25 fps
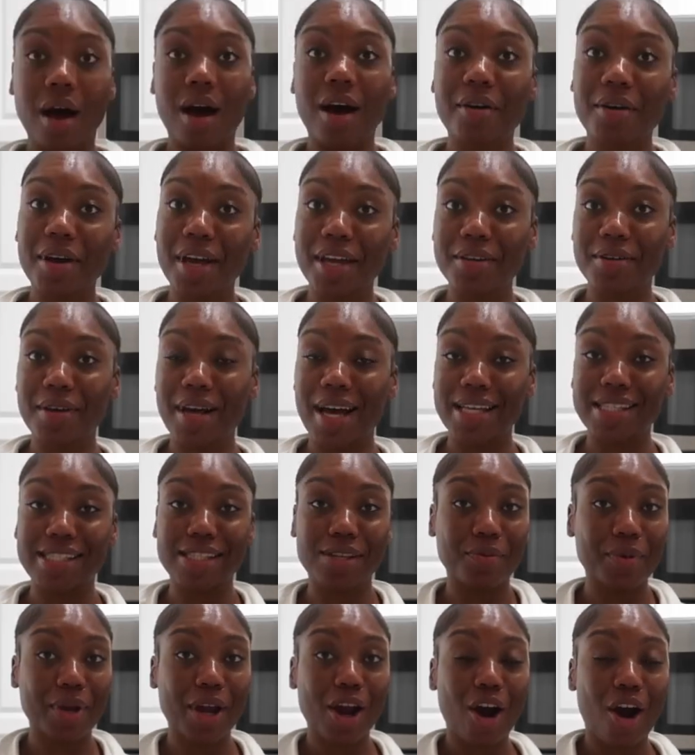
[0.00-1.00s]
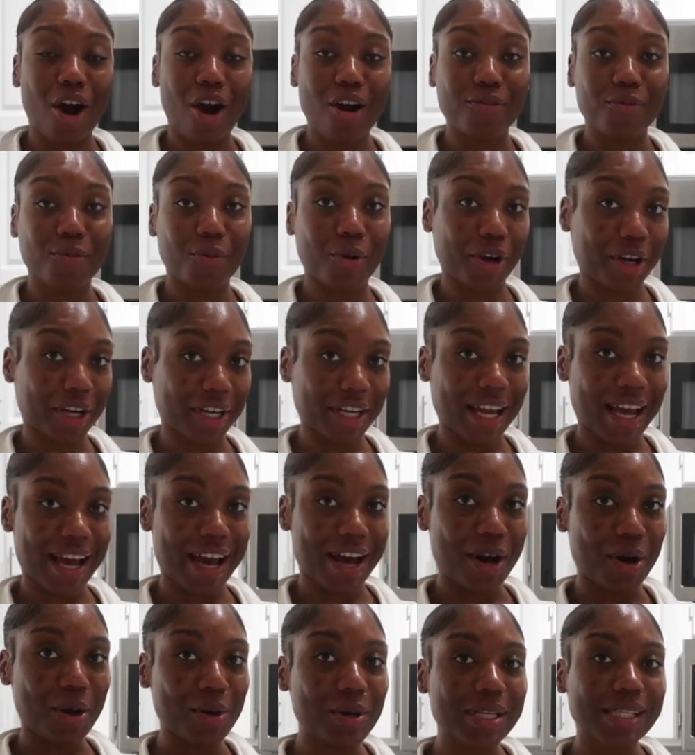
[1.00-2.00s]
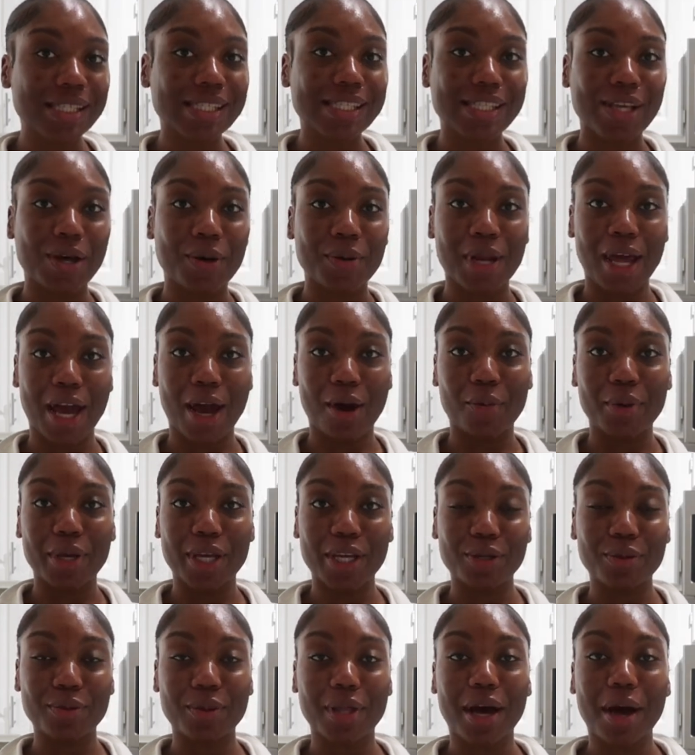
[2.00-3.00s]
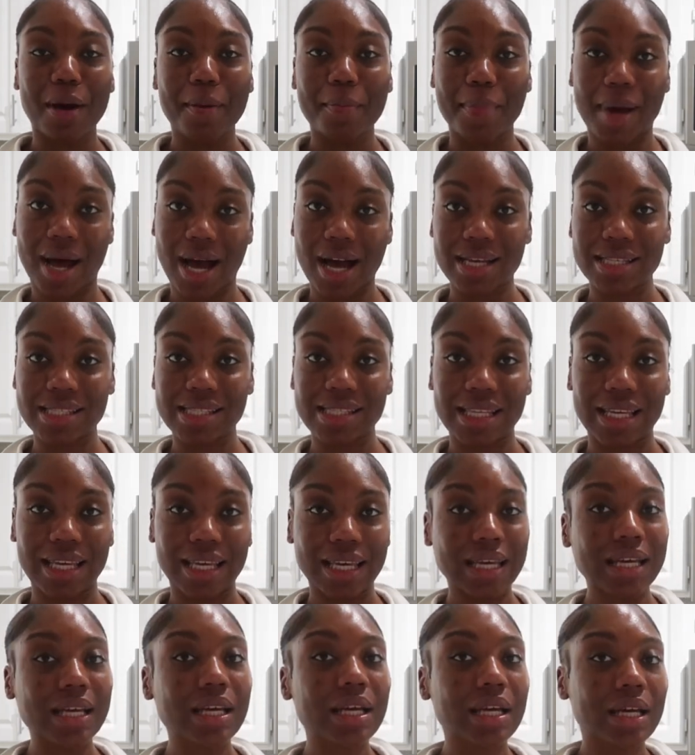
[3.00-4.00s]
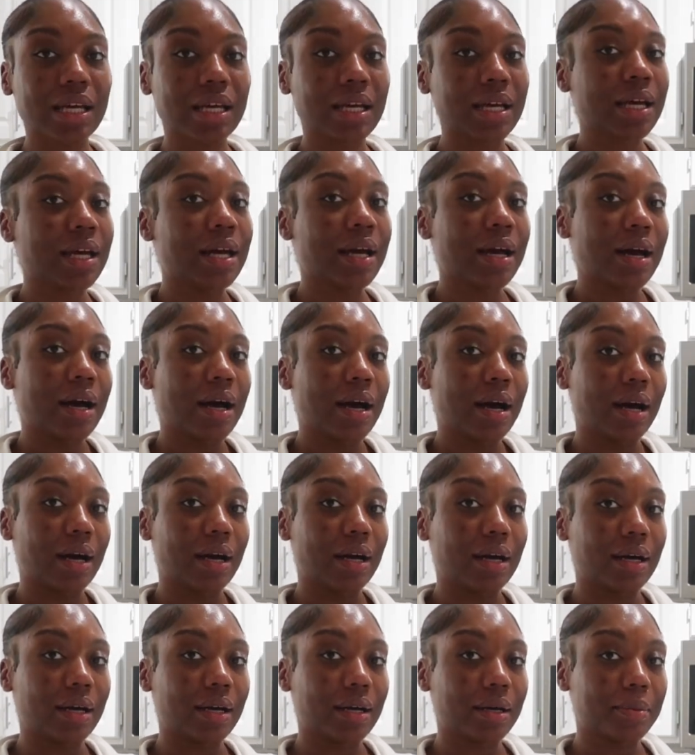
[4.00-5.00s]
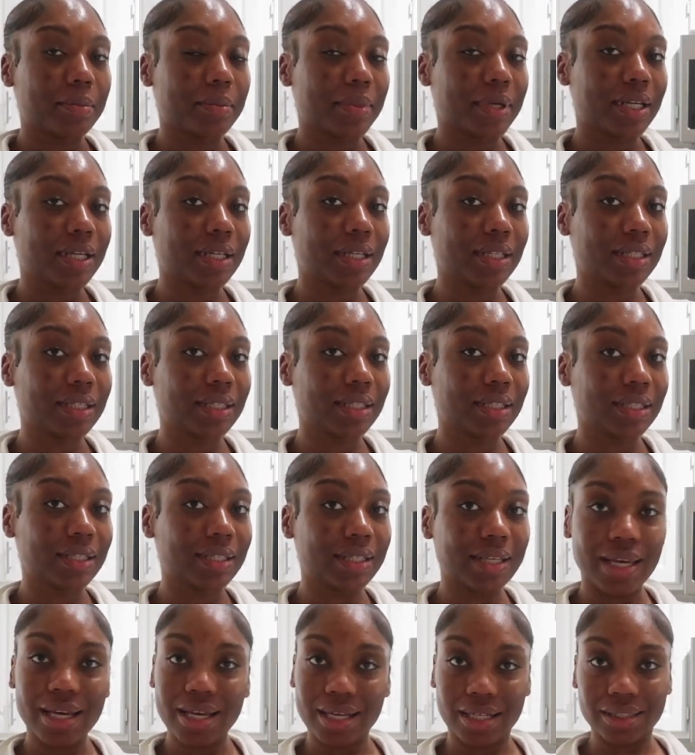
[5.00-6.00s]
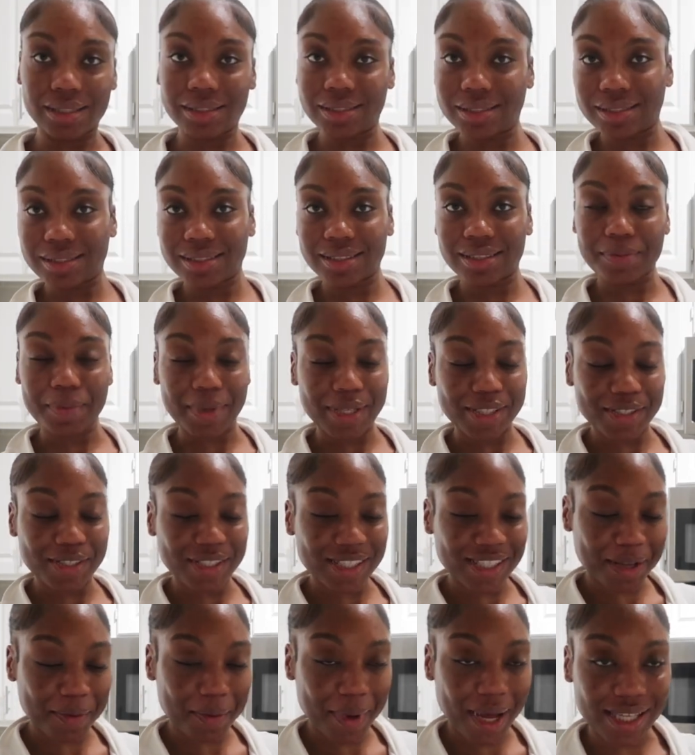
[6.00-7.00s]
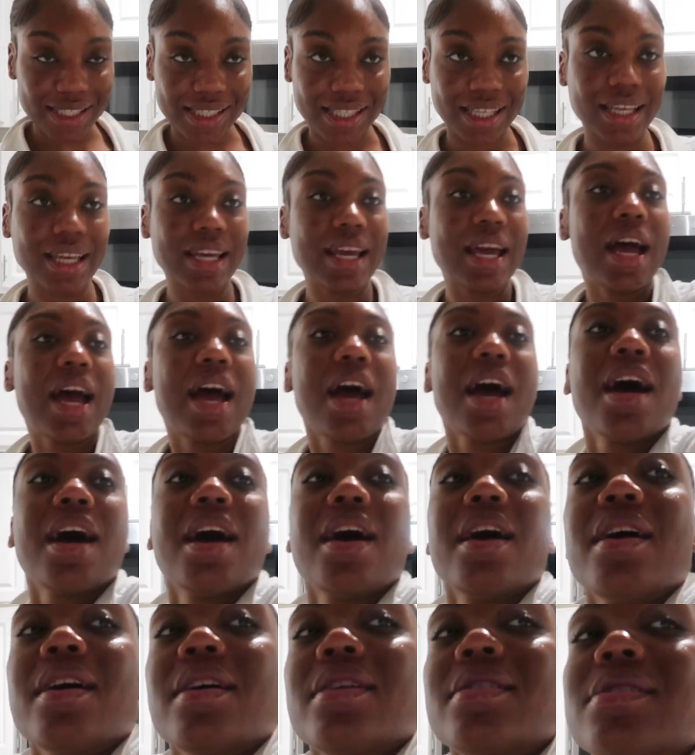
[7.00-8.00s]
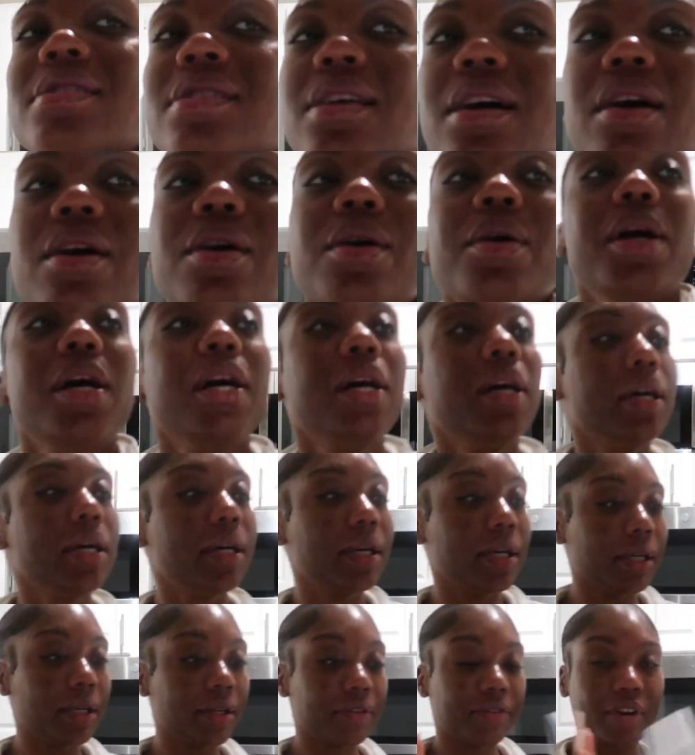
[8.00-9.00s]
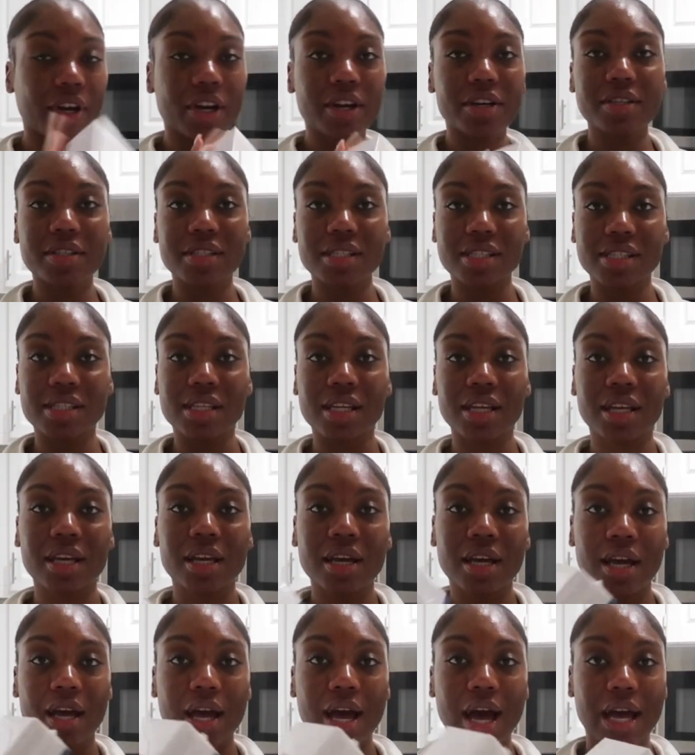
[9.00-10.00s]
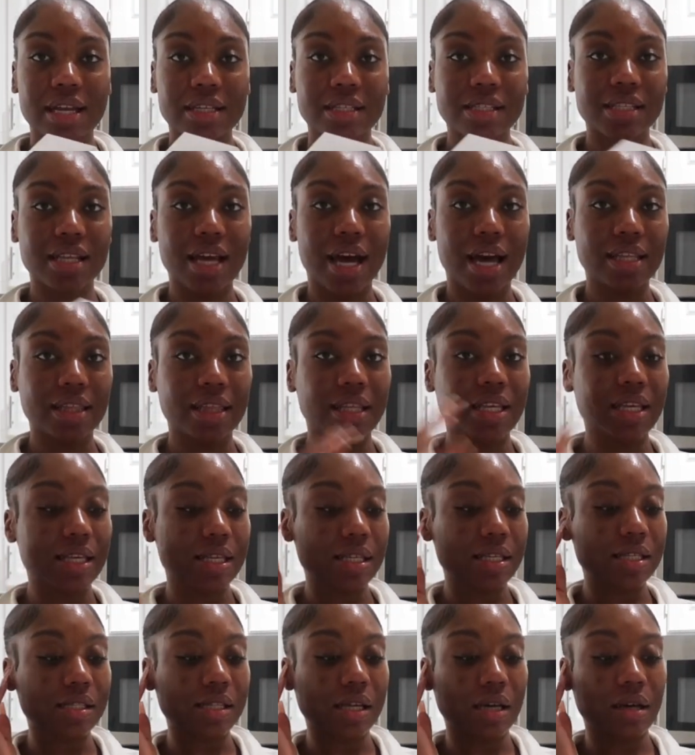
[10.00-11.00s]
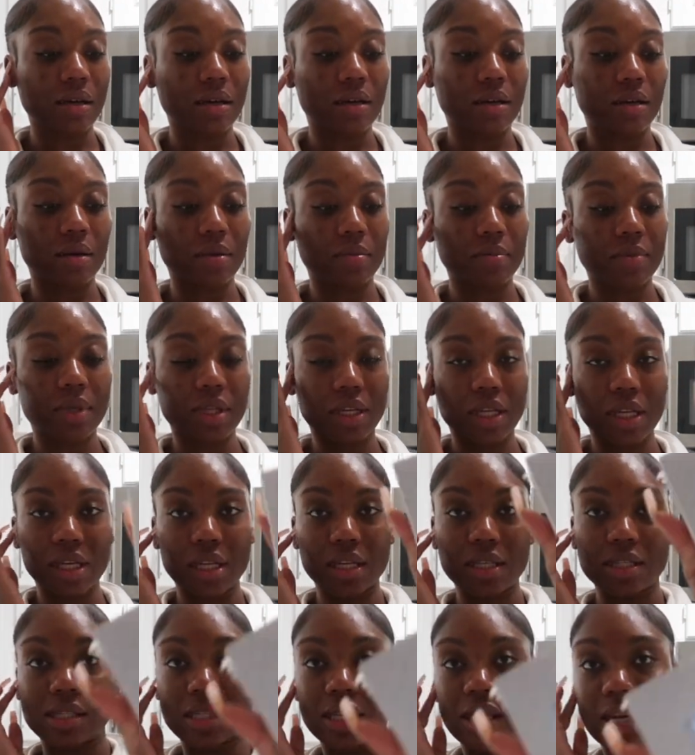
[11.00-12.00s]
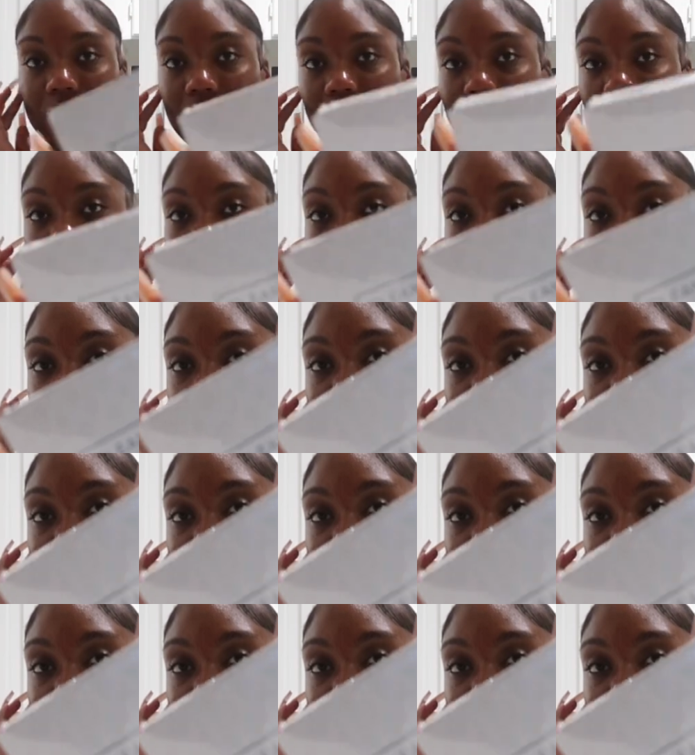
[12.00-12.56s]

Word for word: Okay, you guys, so we are off work now. So now we can do the unboxing um yeah let's do this unboxing so first i just got these um clean skin club